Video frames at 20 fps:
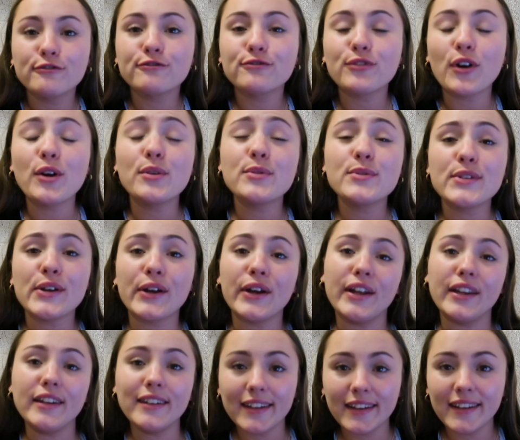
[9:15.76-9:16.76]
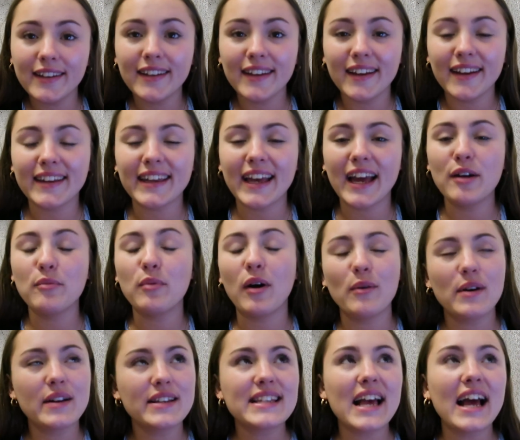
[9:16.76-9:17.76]
Frozen. Okay,
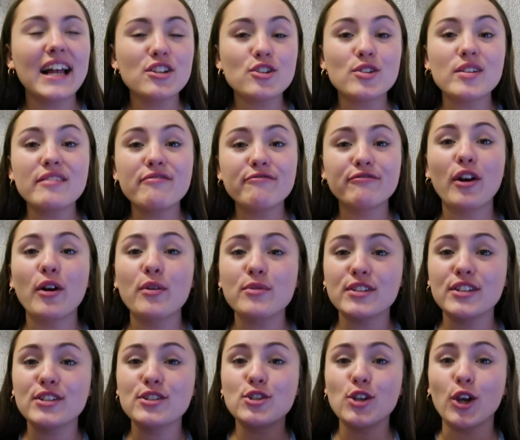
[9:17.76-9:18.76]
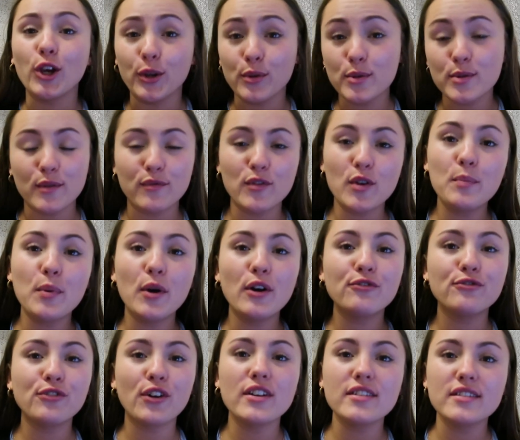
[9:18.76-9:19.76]
well, it's actually Frozen 2, so if you
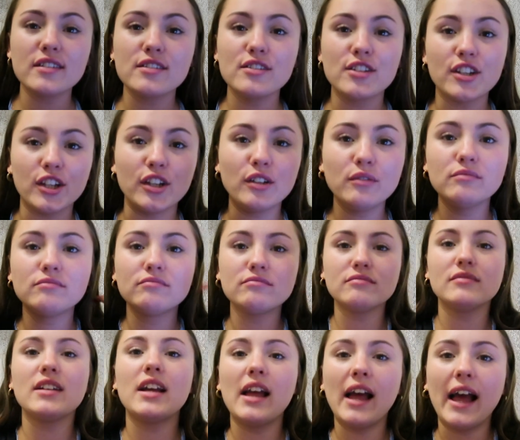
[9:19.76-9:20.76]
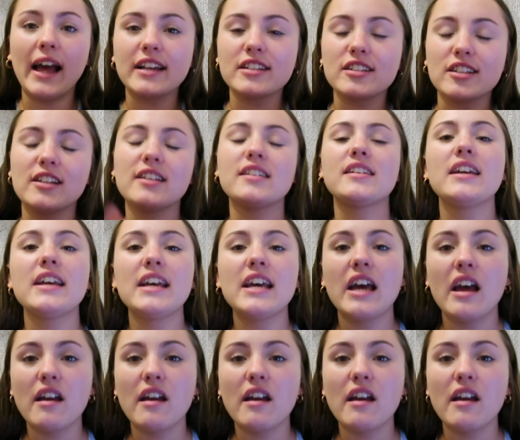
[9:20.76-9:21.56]
put Frozen 2, excellent.